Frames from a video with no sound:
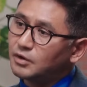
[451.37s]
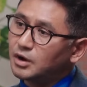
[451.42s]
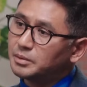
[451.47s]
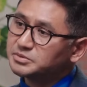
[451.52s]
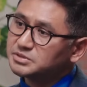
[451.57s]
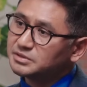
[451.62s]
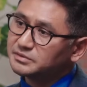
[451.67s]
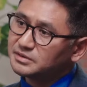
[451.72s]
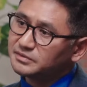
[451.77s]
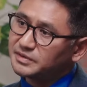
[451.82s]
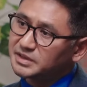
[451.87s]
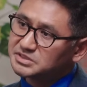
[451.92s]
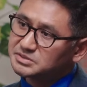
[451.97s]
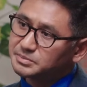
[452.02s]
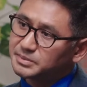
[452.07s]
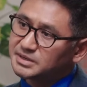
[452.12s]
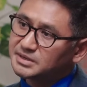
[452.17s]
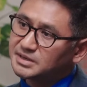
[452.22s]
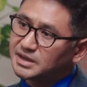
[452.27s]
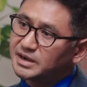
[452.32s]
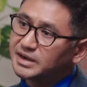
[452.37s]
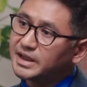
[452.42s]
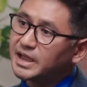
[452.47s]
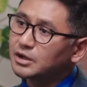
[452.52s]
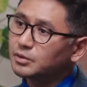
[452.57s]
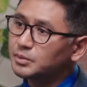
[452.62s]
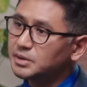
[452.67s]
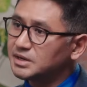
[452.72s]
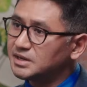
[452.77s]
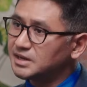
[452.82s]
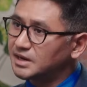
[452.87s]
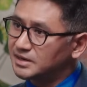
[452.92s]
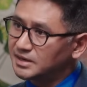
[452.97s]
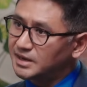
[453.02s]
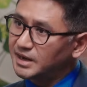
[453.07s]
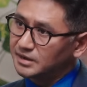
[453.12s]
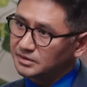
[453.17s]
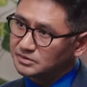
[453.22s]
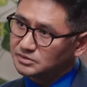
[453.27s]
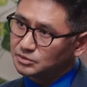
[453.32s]
forms of investment are equity
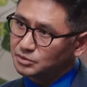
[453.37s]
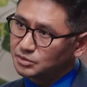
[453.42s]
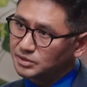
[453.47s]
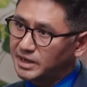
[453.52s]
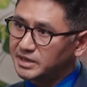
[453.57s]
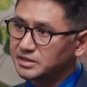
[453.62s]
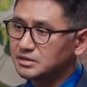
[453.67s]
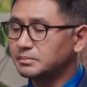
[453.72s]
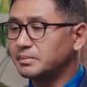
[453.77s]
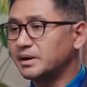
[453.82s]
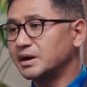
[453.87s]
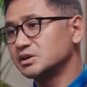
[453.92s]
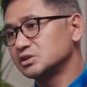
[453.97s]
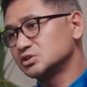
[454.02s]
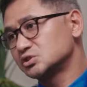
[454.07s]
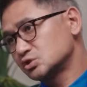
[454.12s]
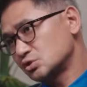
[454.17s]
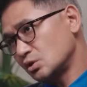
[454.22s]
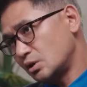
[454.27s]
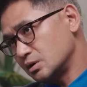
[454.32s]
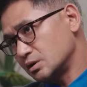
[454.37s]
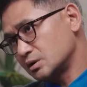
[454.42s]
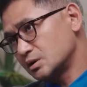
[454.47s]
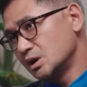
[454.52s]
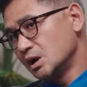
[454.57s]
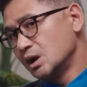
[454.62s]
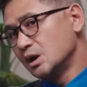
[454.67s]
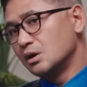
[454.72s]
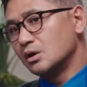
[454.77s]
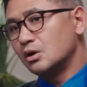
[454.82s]
and debt. So you could either buy a stock